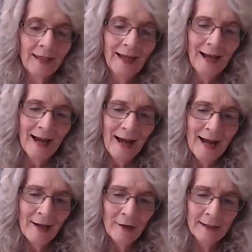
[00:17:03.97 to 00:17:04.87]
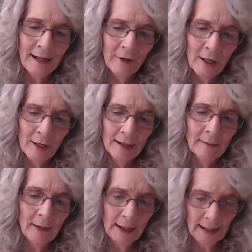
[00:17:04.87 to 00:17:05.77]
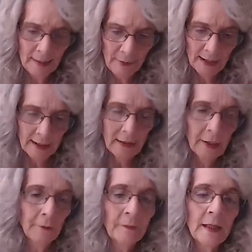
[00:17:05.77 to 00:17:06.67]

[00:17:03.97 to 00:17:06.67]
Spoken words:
I always have a hard time getting that back in there.